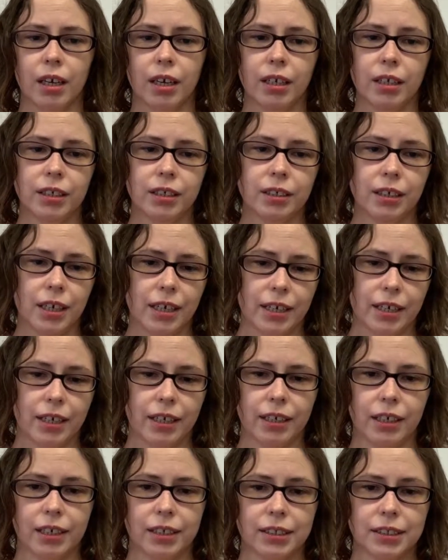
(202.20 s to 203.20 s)
And yeah,
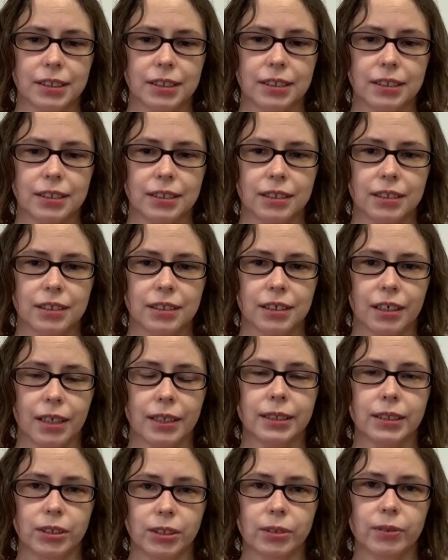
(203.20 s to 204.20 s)
I guess
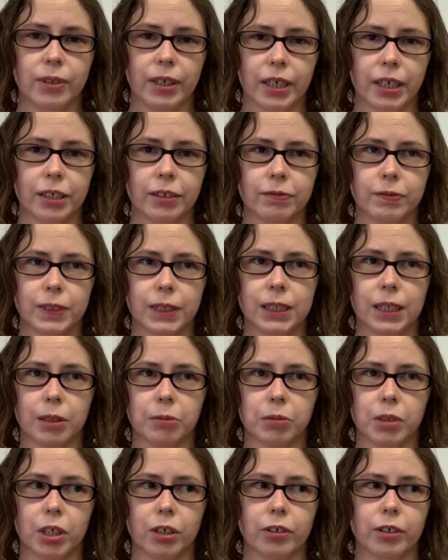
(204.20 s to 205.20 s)
I do have
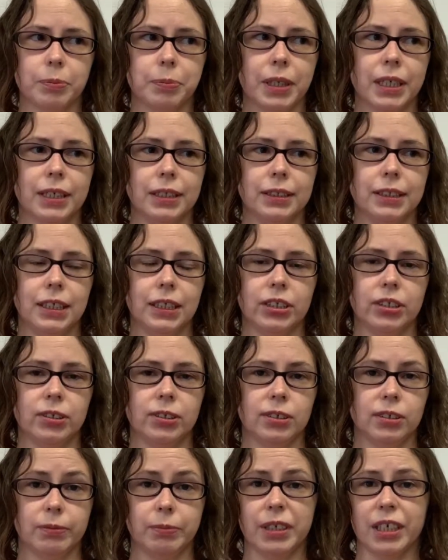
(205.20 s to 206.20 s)
some codependency
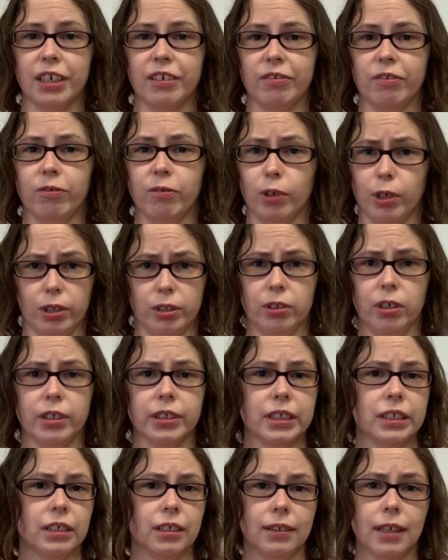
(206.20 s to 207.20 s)
issues, but I've worked
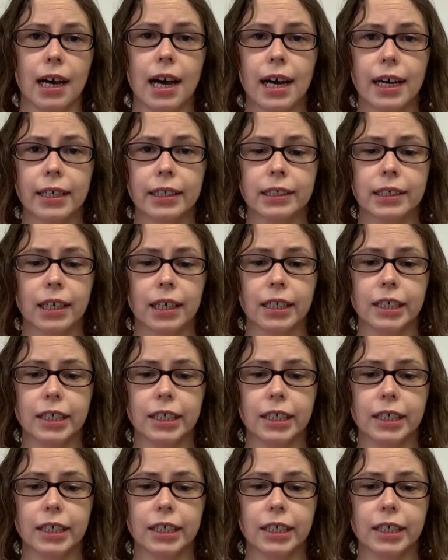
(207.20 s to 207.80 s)
on it a lot.